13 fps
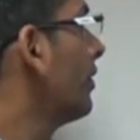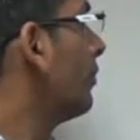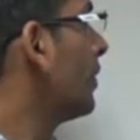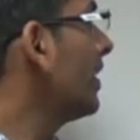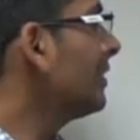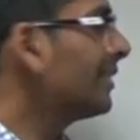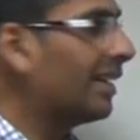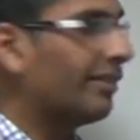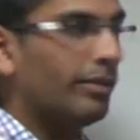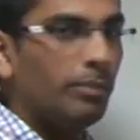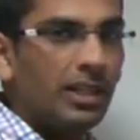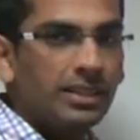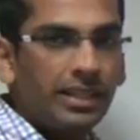What is
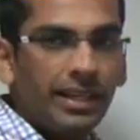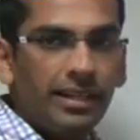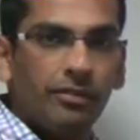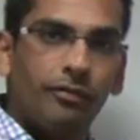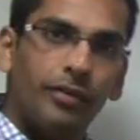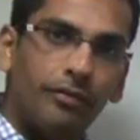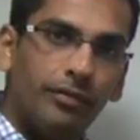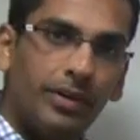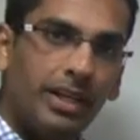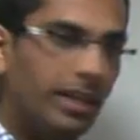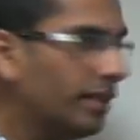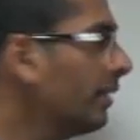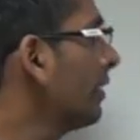7 plus 8?
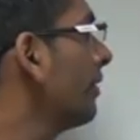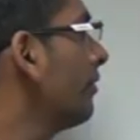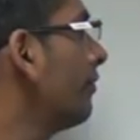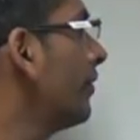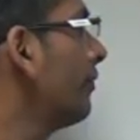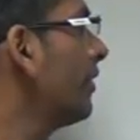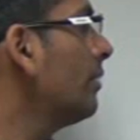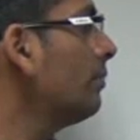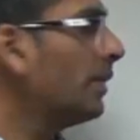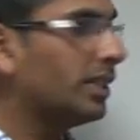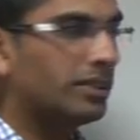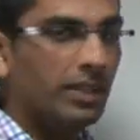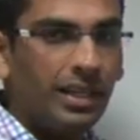15. 15
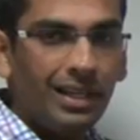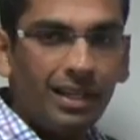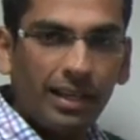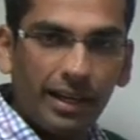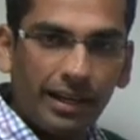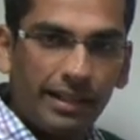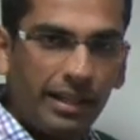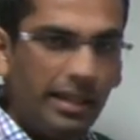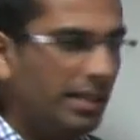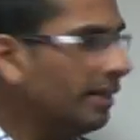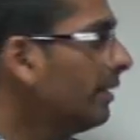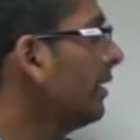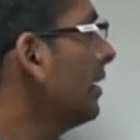plus 3?
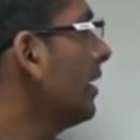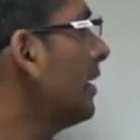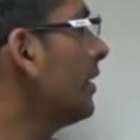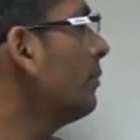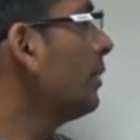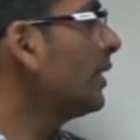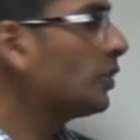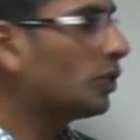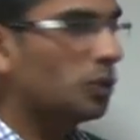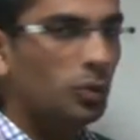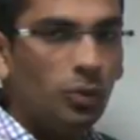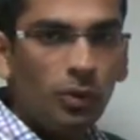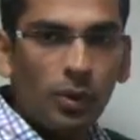18. 18 plus
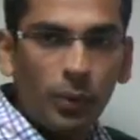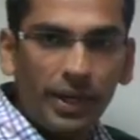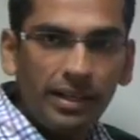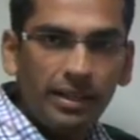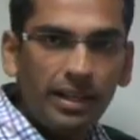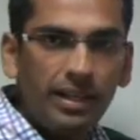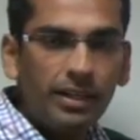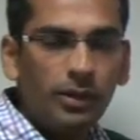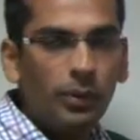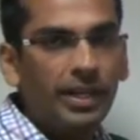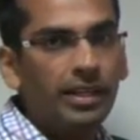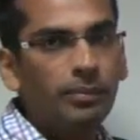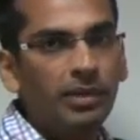2, 20,
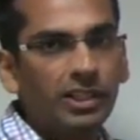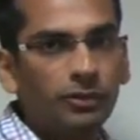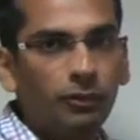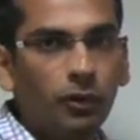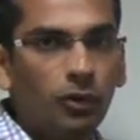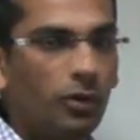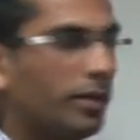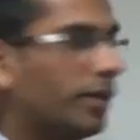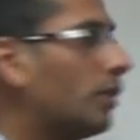20 plus 4,